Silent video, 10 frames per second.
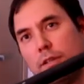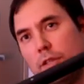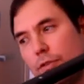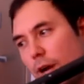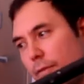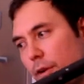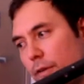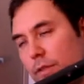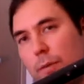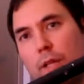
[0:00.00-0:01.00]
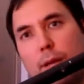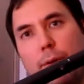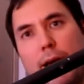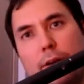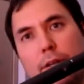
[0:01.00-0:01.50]
To drive it off AA
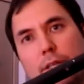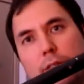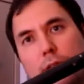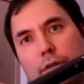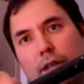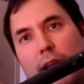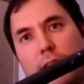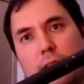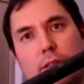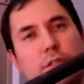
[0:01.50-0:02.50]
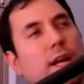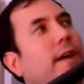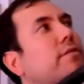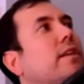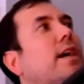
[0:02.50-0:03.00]
batteries, there's 8 in the
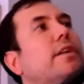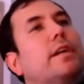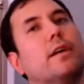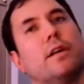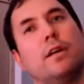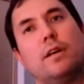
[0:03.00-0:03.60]
shaft down here,